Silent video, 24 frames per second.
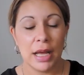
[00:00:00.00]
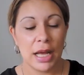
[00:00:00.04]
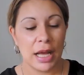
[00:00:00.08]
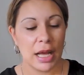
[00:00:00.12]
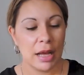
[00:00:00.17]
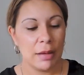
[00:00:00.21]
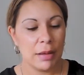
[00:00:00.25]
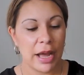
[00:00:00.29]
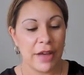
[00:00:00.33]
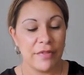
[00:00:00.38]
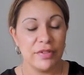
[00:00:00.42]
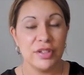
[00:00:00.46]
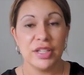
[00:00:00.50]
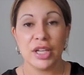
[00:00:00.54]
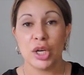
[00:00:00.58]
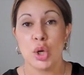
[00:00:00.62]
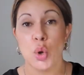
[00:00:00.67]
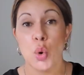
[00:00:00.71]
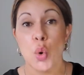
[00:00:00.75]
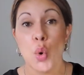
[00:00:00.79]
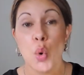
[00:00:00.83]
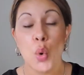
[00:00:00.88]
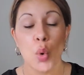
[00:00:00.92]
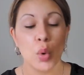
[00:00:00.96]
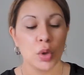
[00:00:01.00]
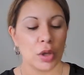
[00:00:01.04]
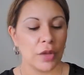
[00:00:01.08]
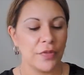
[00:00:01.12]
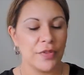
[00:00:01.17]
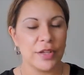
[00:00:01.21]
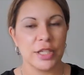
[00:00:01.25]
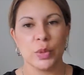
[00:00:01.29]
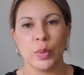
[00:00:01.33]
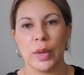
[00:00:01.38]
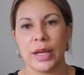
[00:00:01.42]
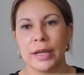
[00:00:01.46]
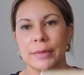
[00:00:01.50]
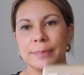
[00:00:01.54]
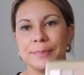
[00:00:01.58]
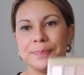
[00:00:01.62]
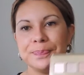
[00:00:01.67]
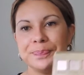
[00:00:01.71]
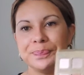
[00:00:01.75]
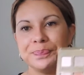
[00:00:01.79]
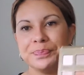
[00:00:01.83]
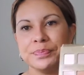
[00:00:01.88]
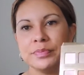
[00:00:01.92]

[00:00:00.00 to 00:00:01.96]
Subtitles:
I haven't done a haul on this one.